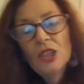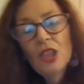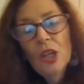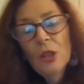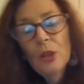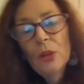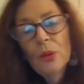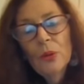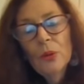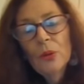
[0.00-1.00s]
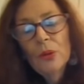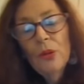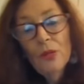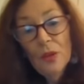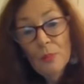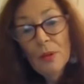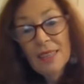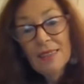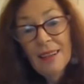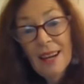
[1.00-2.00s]
So you've got
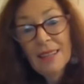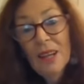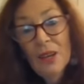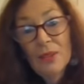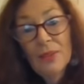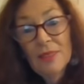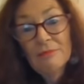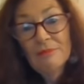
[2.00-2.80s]
Brexit and COVID.